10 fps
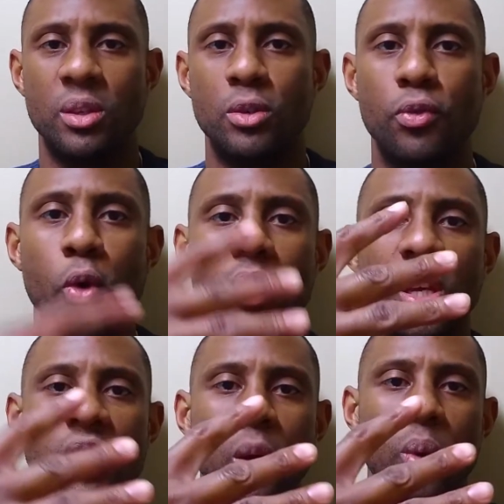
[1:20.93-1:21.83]
there's 4
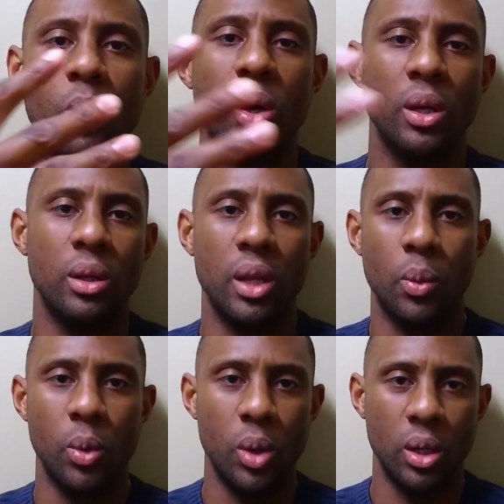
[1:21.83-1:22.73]
things that we want
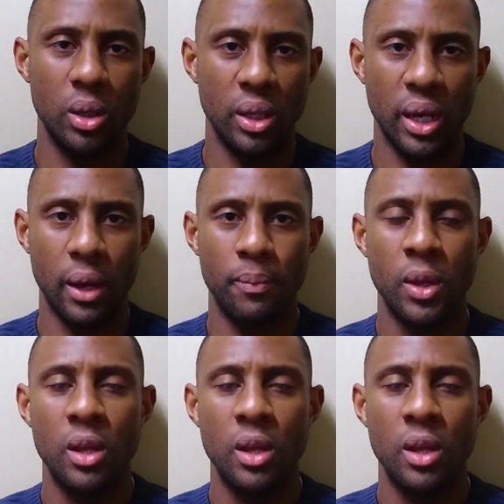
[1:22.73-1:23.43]
to look at.